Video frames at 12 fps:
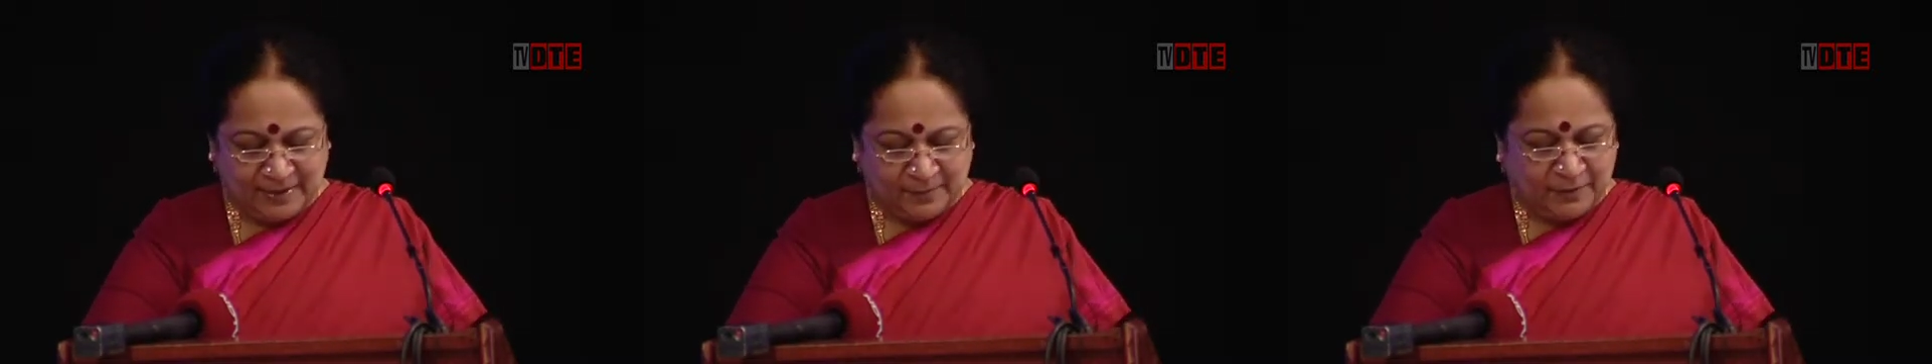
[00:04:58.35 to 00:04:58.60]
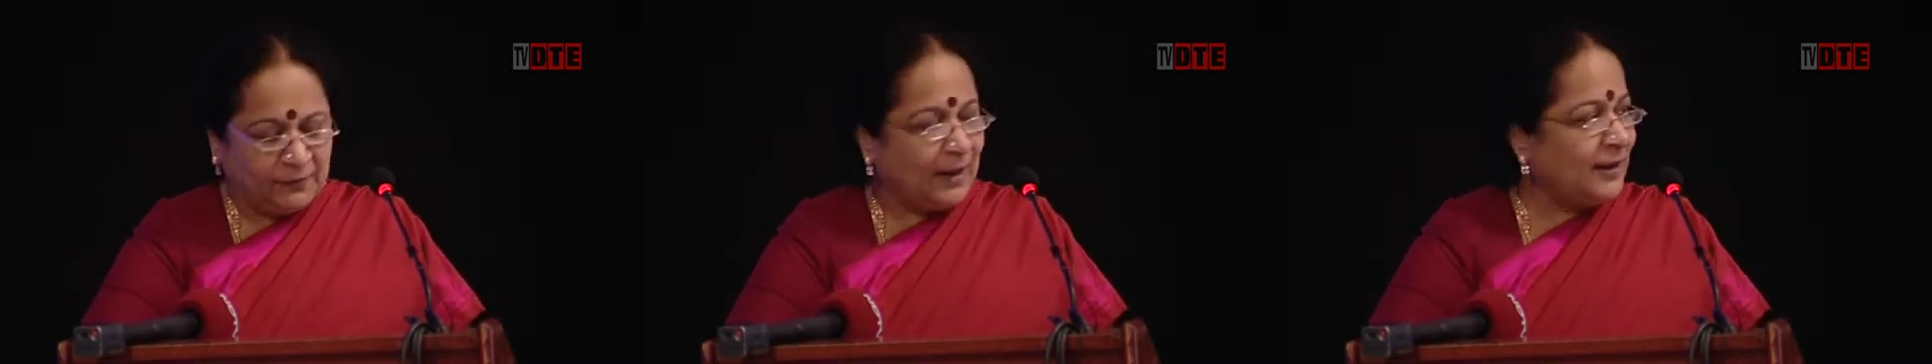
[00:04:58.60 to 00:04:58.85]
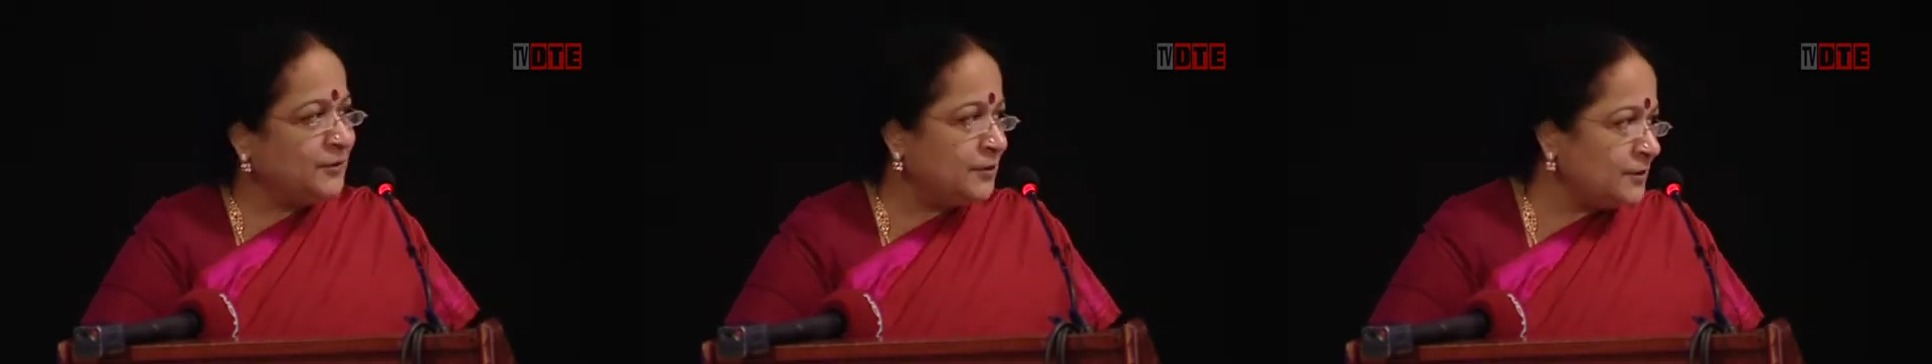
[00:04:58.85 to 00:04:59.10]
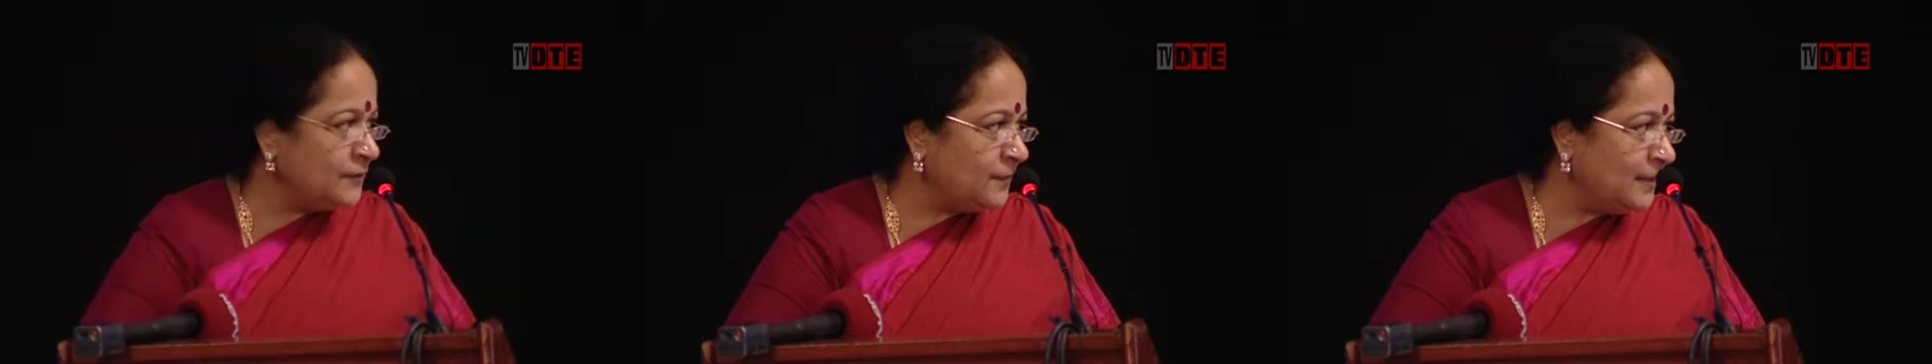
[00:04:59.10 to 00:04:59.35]
But for
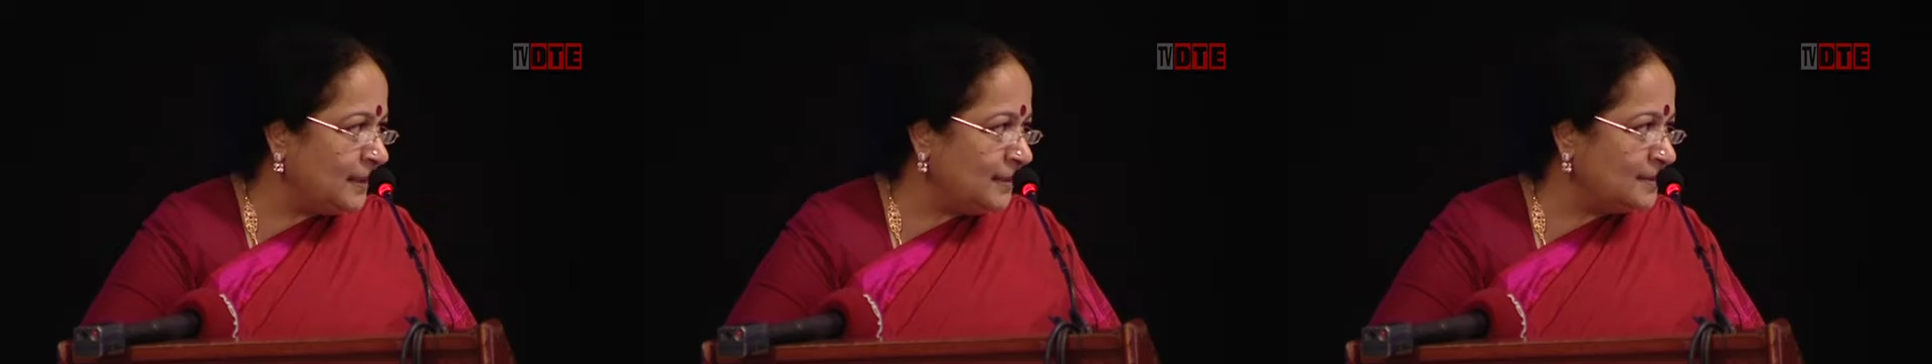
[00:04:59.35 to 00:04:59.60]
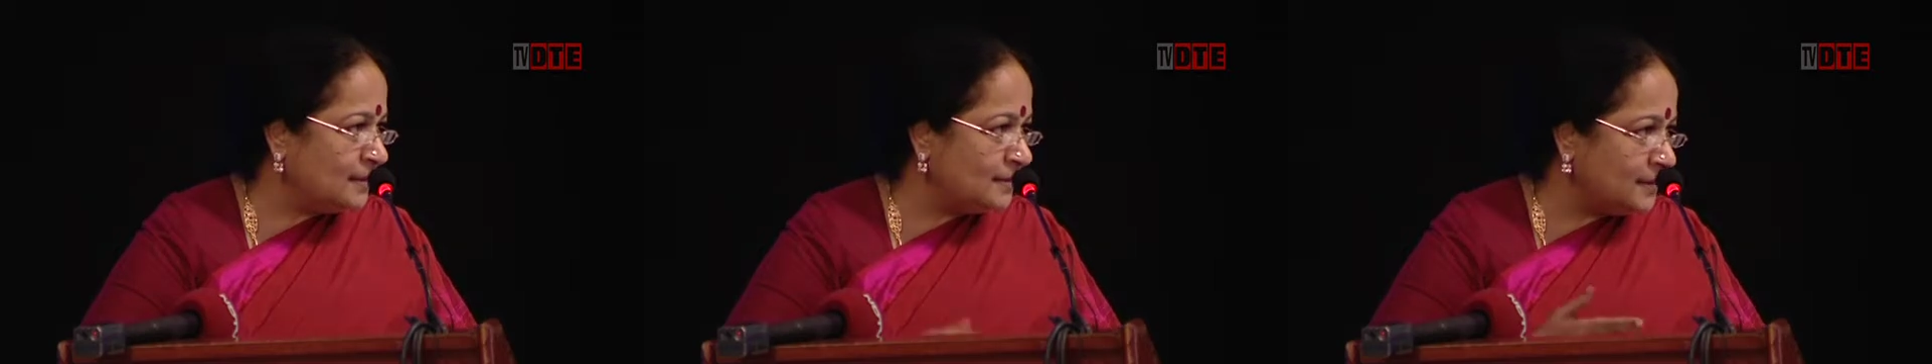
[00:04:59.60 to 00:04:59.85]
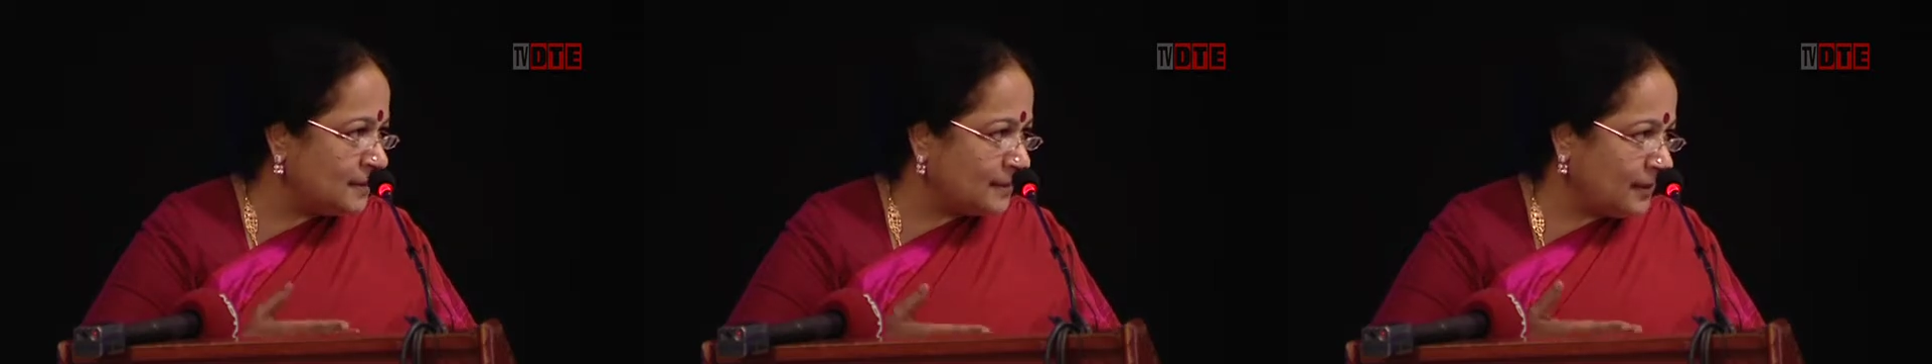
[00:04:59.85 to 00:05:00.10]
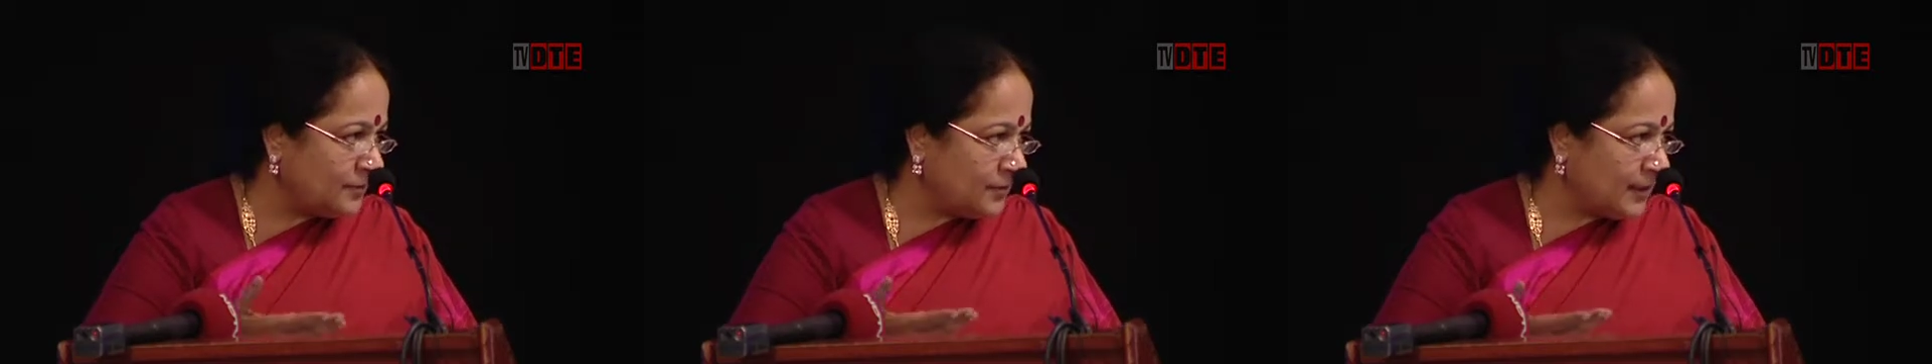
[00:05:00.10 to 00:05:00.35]
hundreds of millions in this
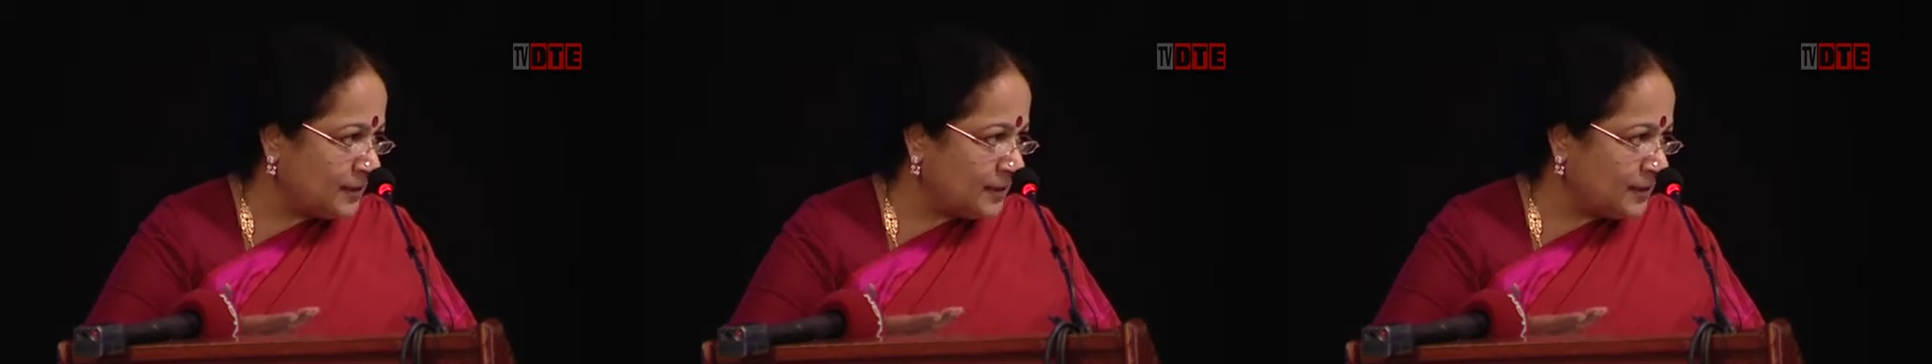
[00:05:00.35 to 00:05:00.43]
country,